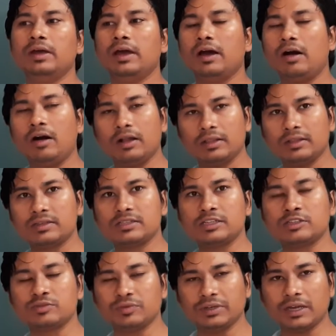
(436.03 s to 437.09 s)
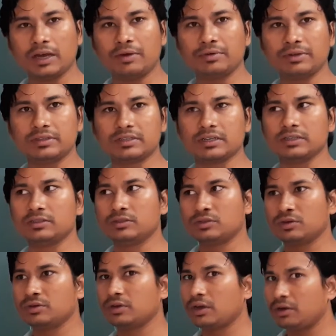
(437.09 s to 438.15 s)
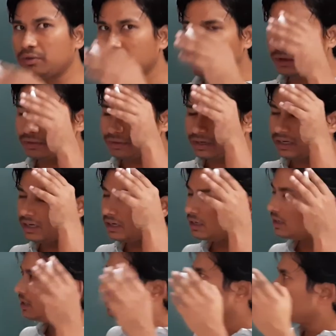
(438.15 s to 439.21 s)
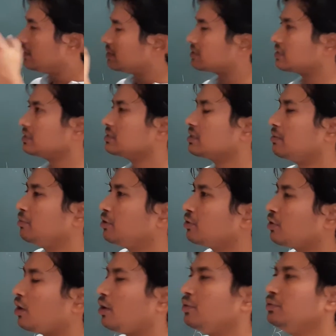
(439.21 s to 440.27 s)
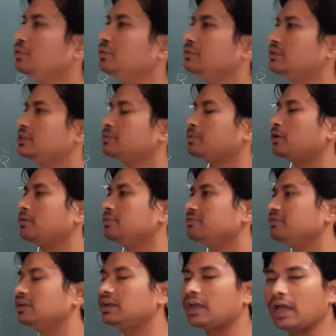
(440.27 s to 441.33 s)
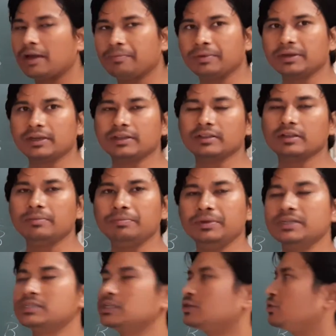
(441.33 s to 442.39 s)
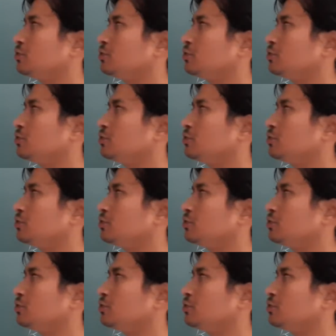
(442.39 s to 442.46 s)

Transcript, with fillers: All these things we have discussed. So now we will discuss about how this problem will happen in the basic